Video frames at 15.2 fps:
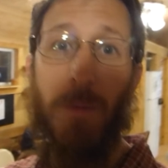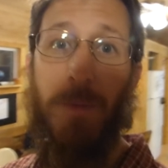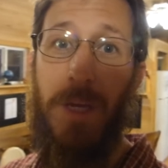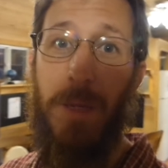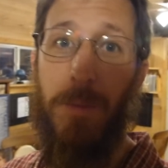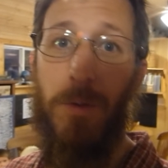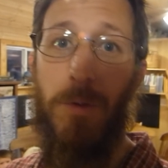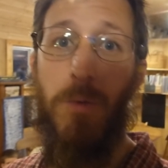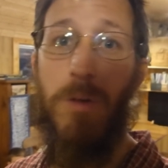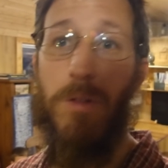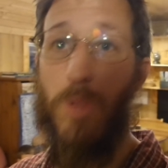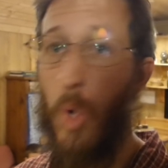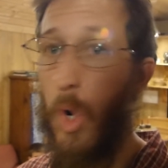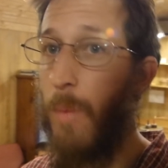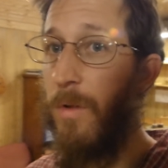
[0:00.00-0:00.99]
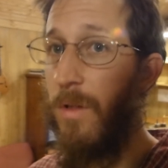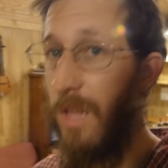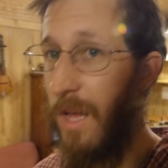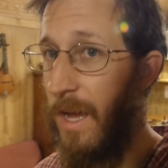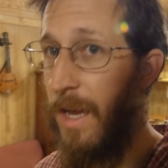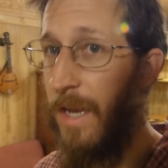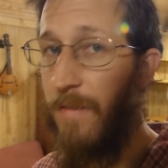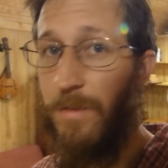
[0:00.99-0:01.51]
people with normal
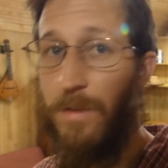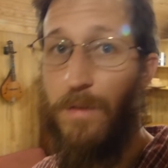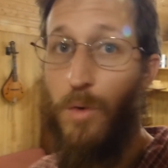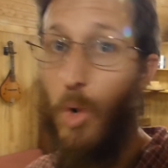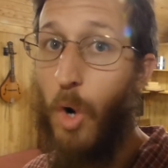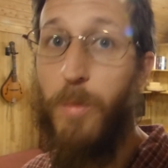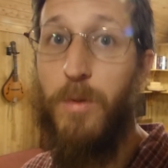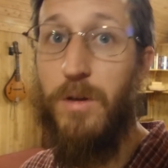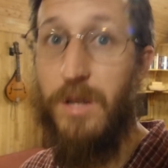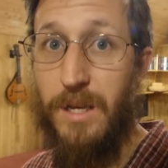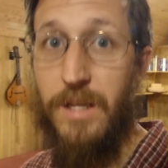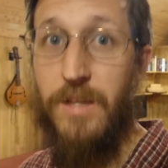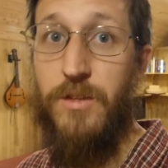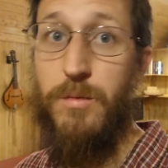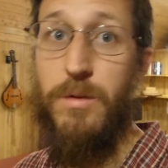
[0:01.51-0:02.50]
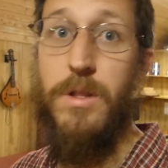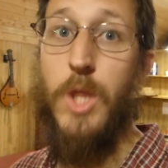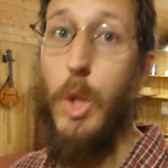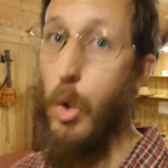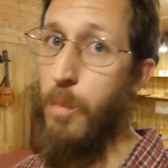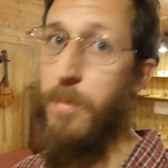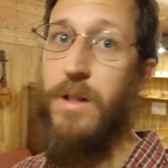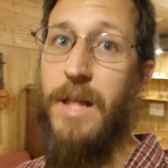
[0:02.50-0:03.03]
lives and normal kids with
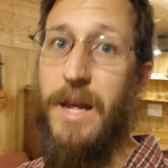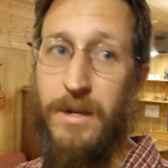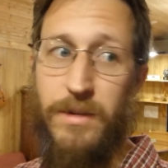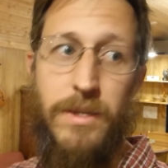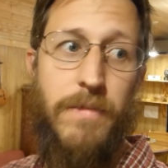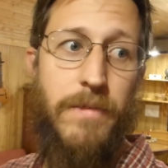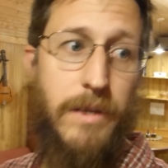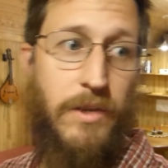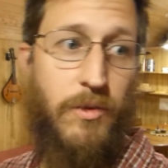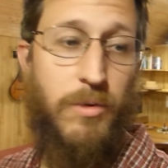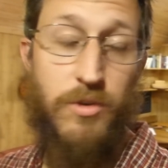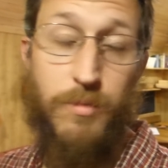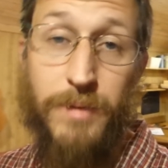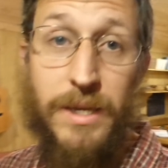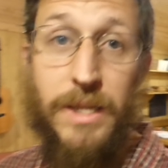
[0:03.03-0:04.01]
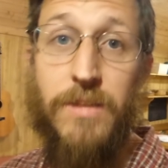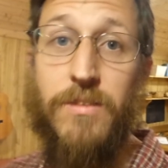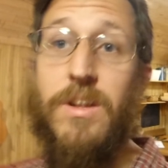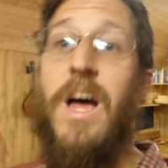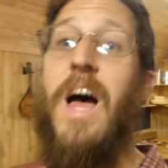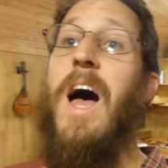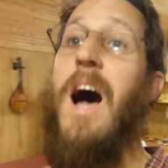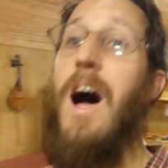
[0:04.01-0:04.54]
normal activities, which means
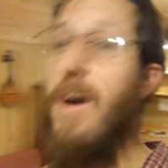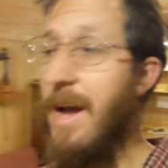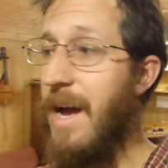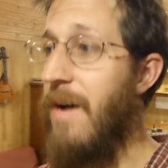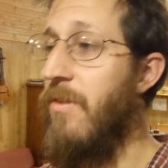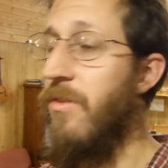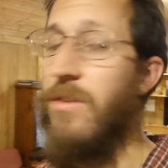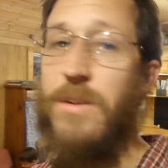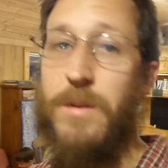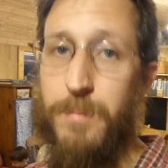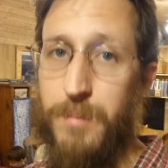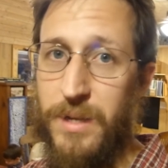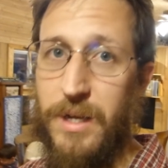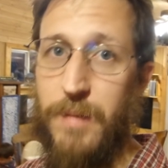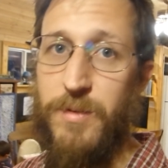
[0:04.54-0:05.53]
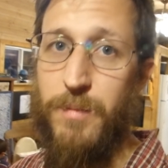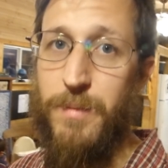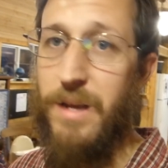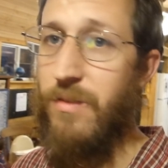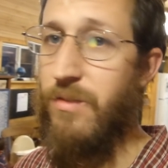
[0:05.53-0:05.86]
our house becomes a mess